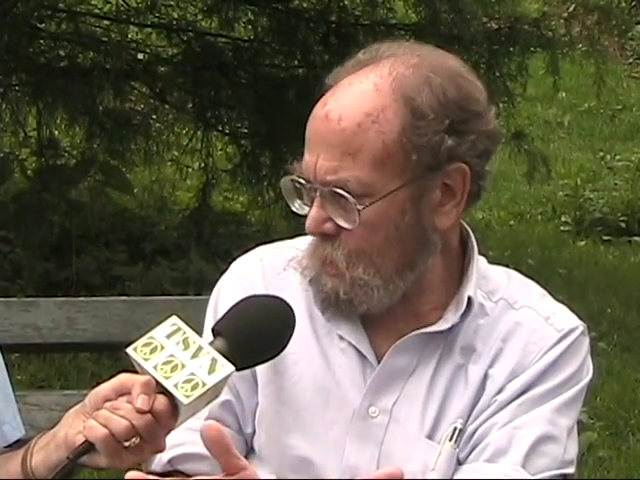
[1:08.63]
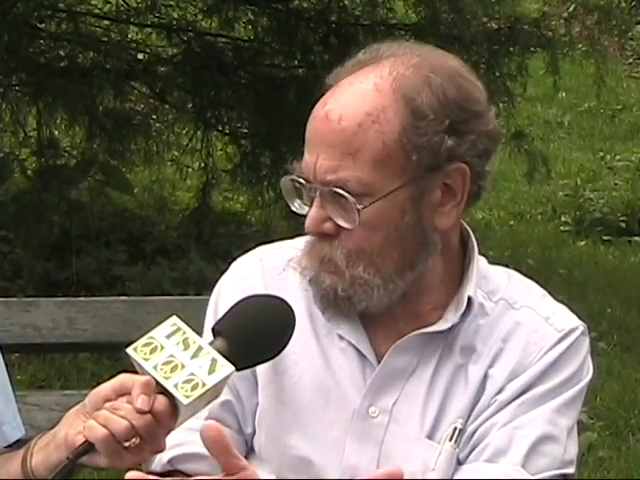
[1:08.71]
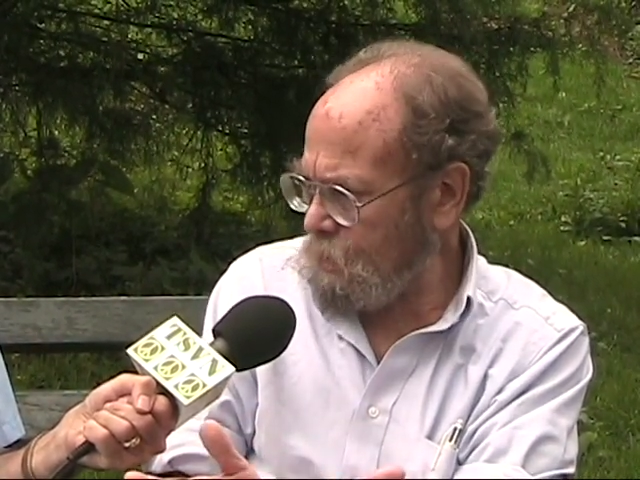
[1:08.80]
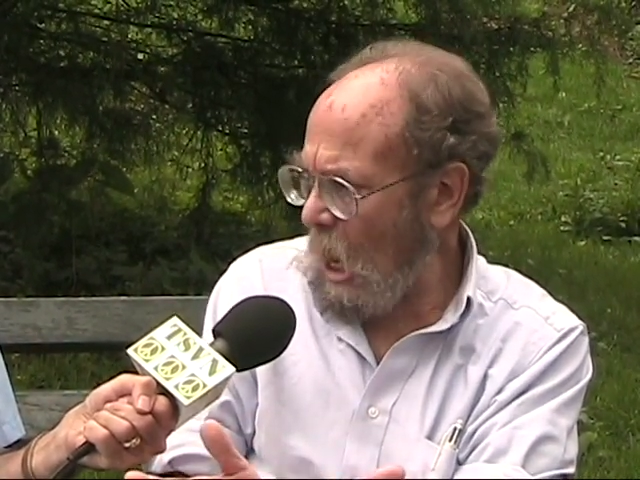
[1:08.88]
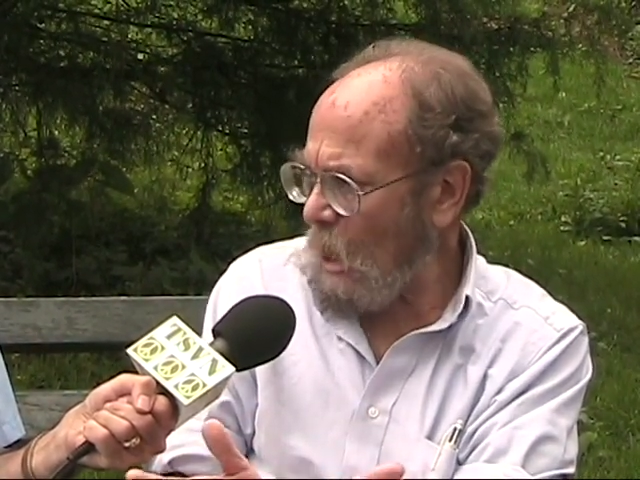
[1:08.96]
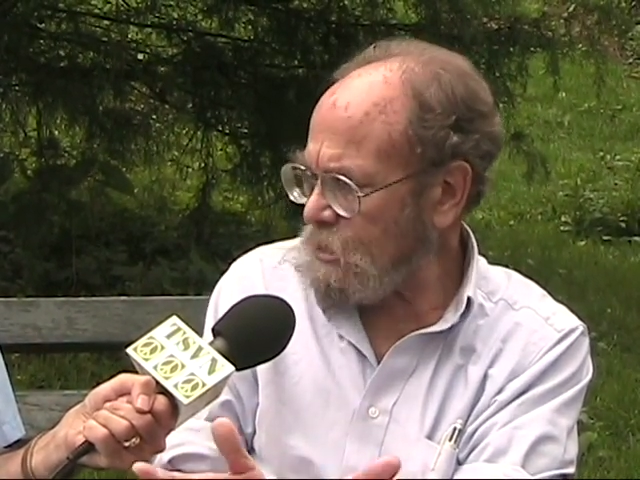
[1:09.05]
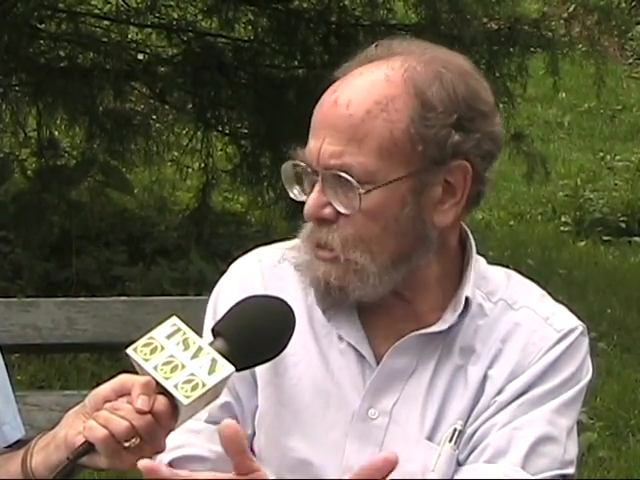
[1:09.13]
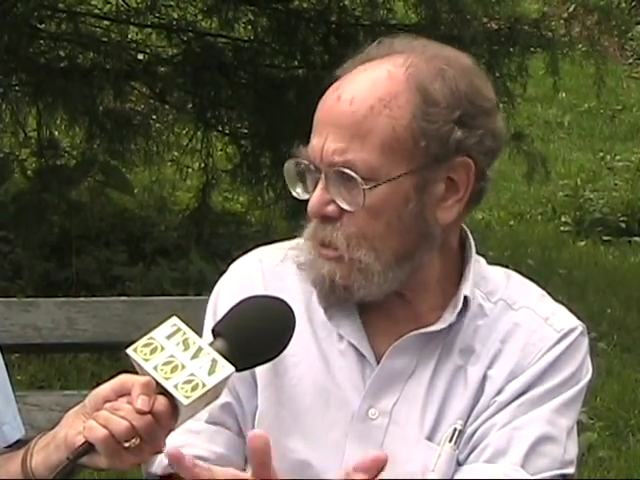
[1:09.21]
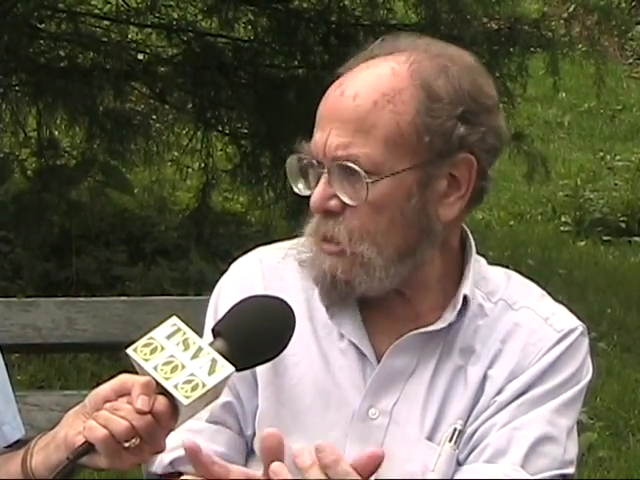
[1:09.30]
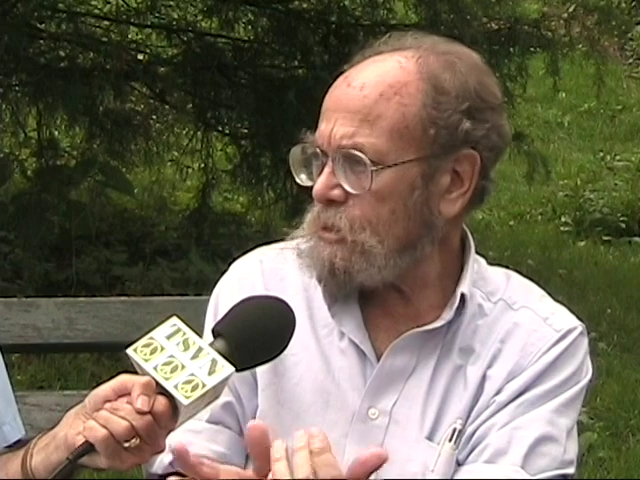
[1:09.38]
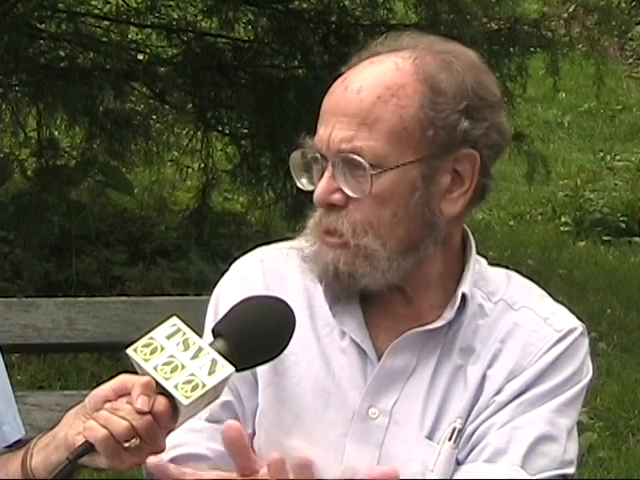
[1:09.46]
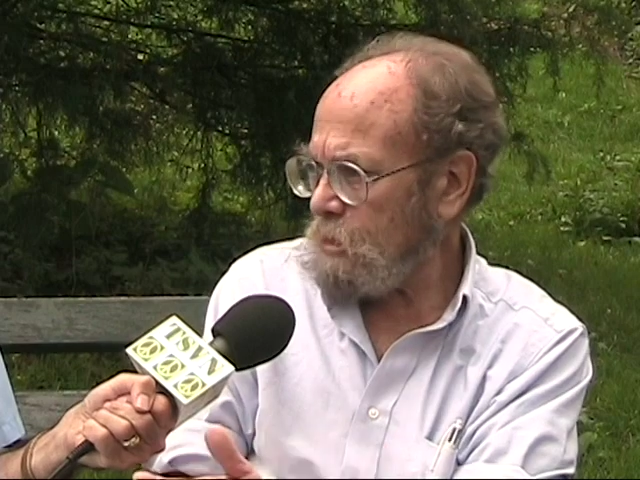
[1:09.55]

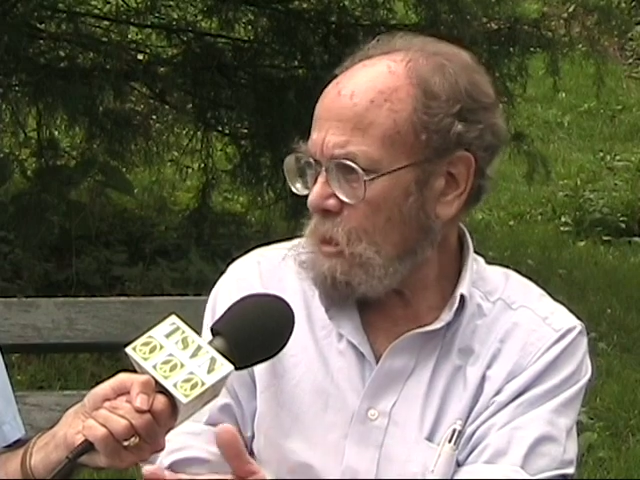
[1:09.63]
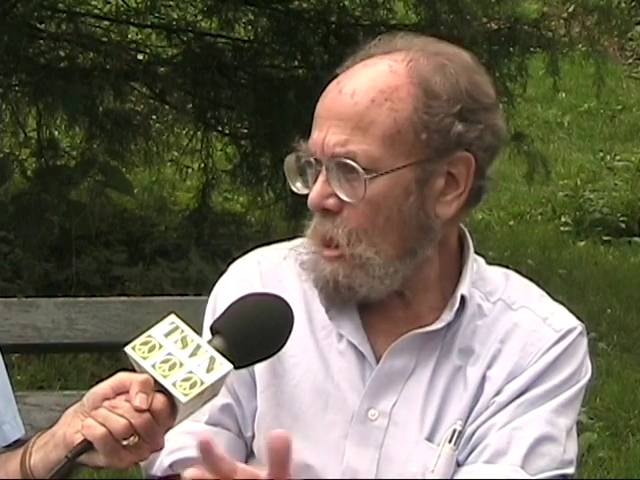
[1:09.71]
Nazis